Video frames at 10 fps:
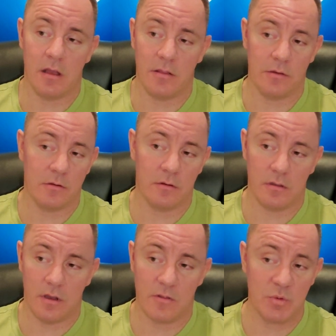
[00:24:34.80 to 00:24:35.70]
and
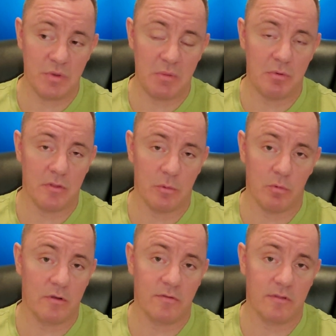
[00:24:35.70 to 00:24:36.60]
other people
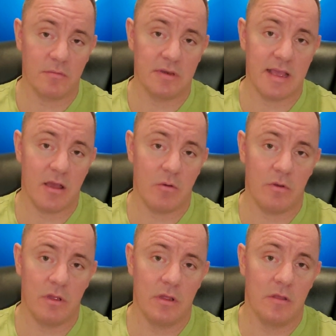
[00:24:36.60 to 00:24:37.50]
that work for them
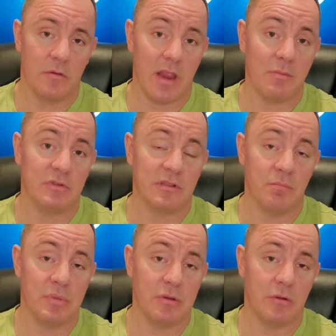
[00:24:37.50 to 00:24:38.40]
now, they're able
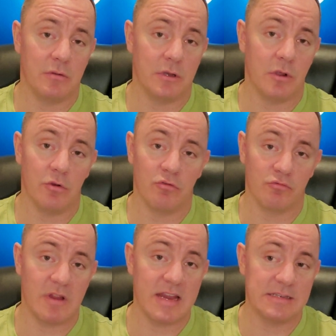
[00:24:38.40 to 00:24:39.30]
to build
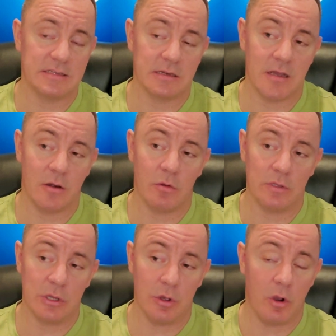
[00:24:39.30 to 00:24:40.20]
a great, not
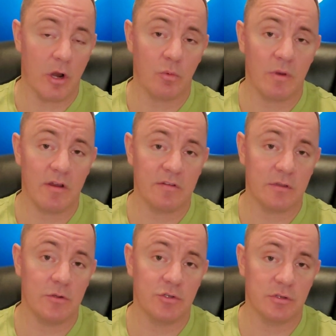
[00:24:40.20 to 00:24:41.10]
only hardware
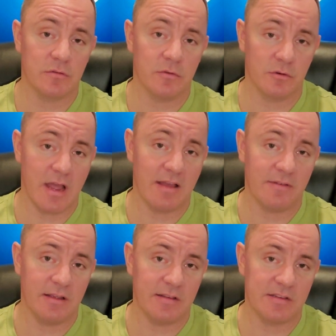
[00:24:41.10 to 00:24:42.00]
solution for
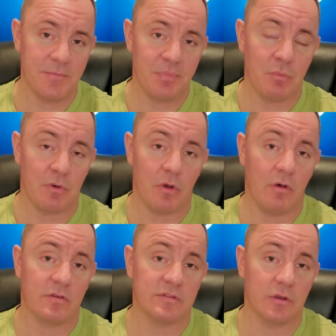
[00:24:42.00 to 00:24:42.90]
graphics, but
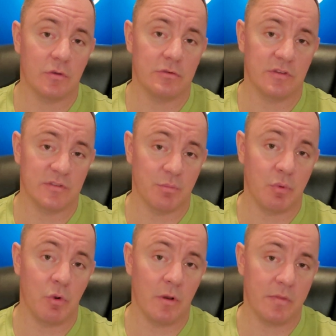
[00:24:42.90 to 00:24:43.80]
also to
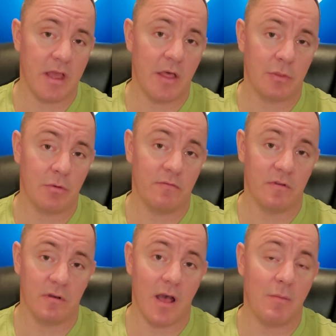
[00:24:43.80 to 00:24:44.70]
support that through
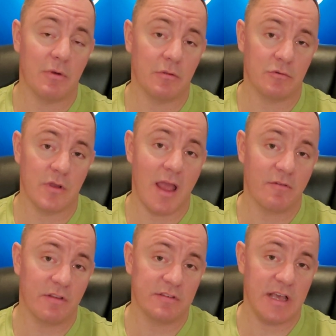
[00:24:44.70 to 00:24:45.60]
a phenomenal
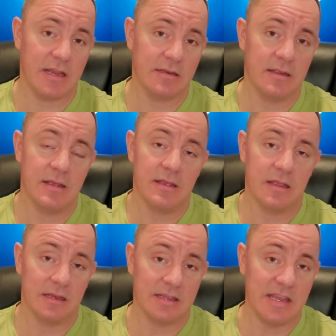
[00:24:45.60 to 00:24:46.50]
driver set
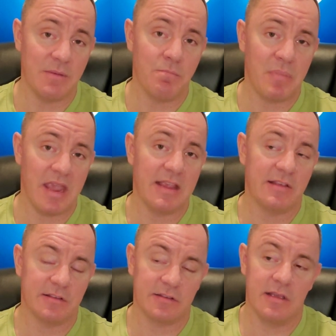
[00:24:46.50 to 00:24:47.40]
and keep
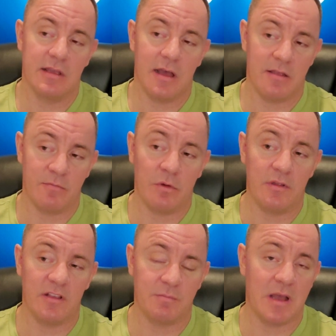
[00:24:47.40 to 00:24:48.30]
pace. I
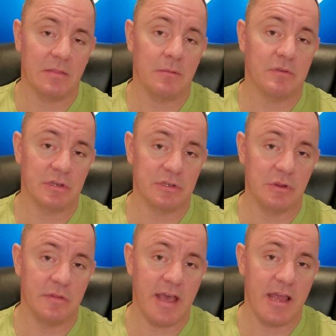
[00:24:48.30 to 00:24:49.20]
fully expect them to
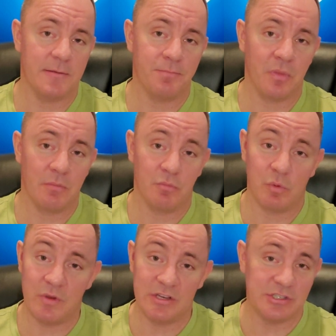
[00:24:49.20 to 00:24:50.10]
do that,
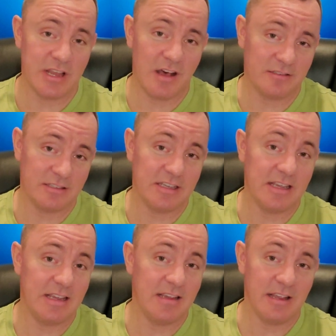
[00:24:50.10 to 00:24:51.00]
but we shall
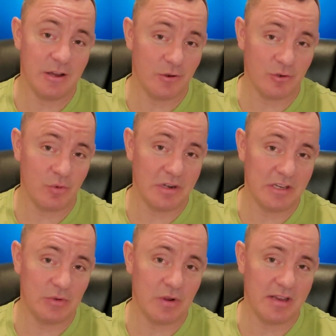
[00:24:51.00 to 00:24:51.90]
see here in
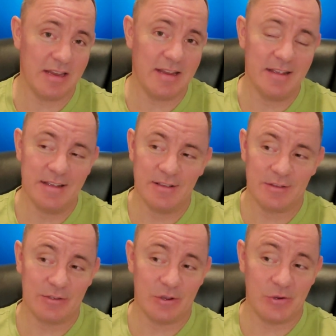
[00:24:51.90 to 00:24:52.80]
2020.
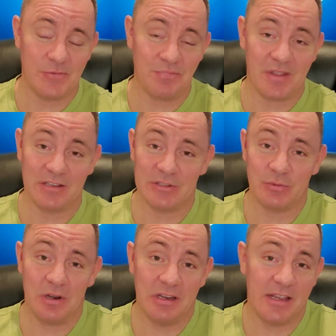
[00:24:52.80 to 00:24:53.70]
So I
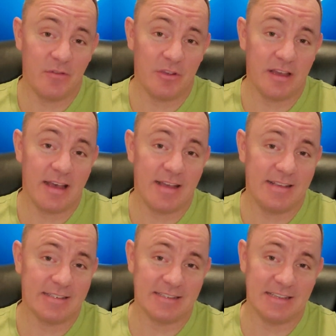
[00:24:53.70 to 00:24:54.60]
just wanted to give you
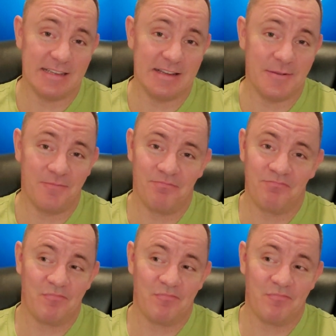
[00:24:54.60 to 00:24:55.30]
guys the,